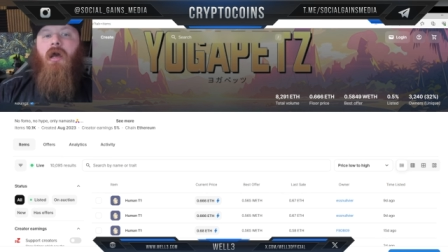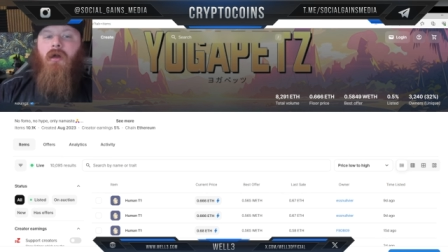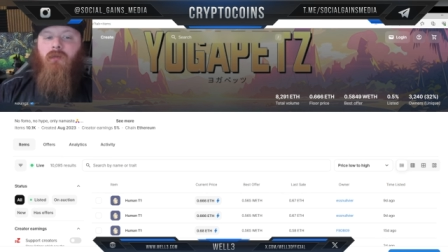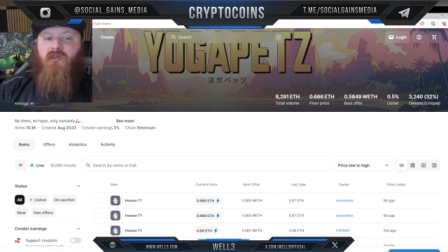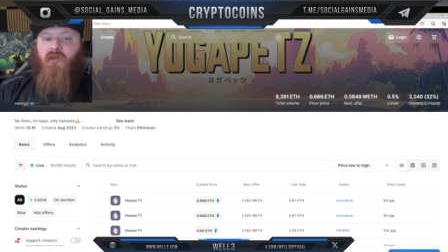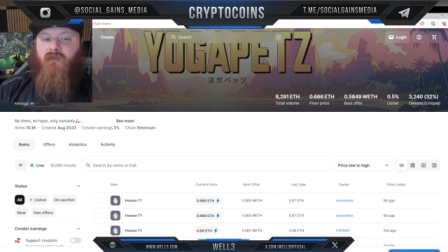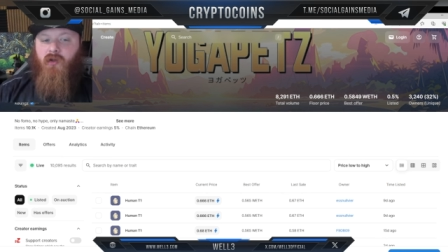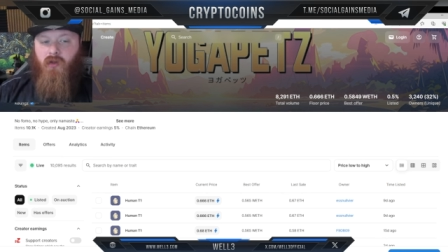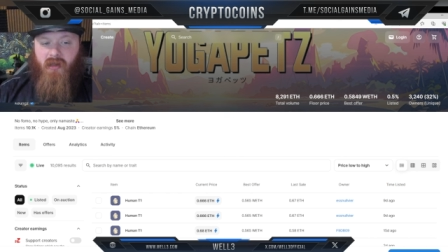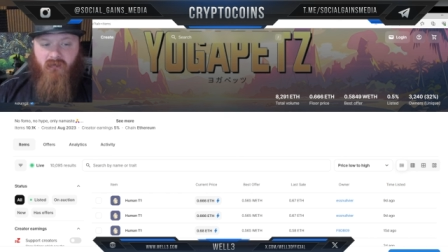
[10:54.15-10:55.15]
Um, so if
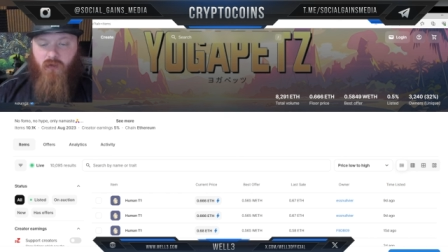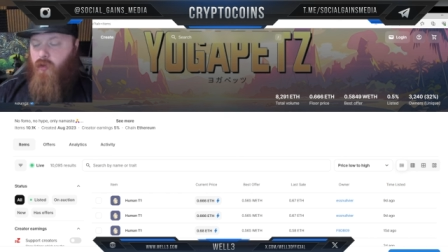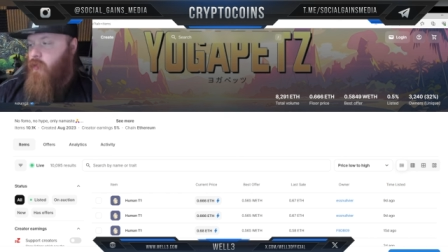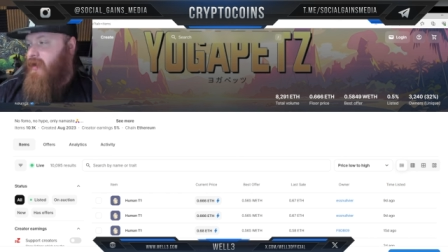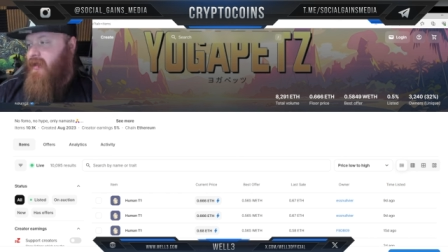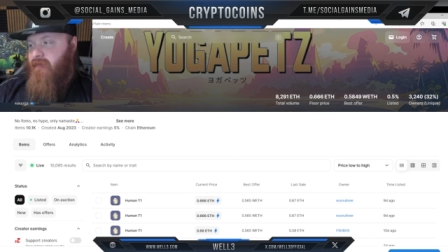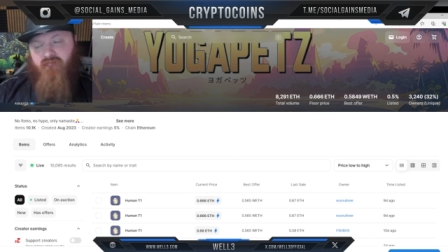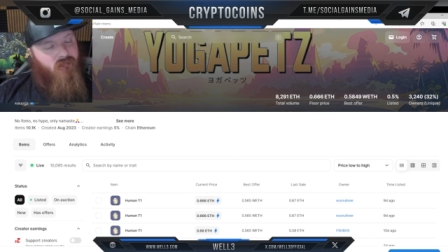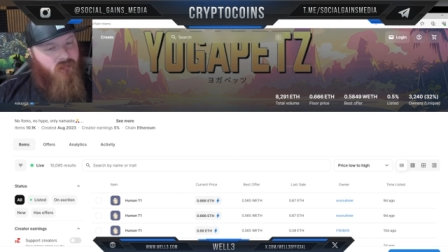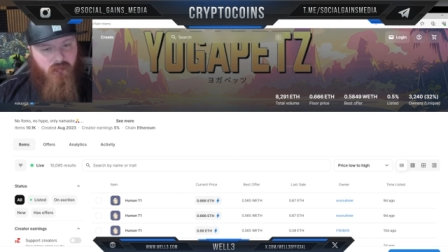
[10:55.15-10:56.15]
you're looking for a way
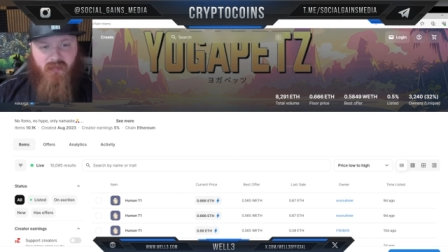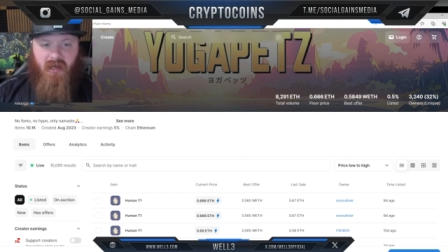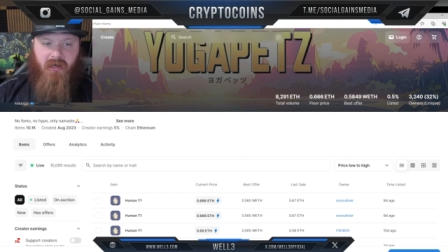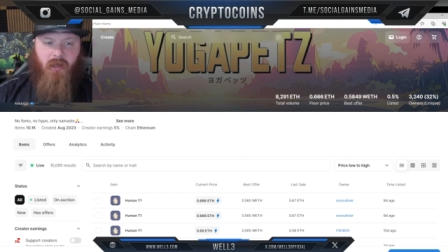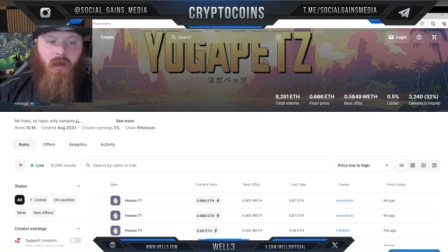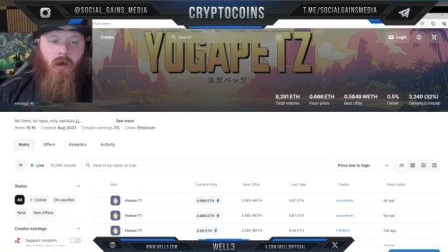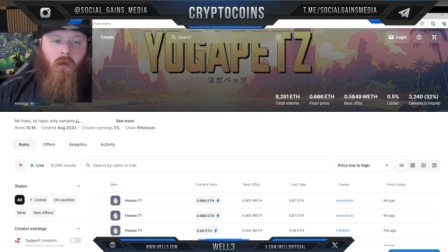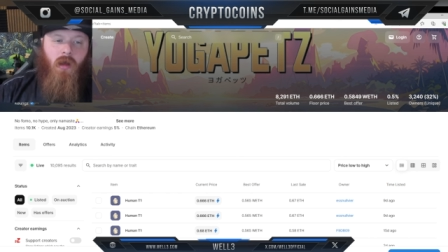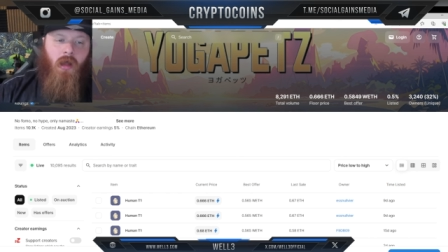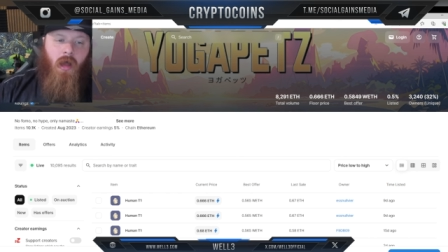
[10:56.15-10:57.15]
in, there you go.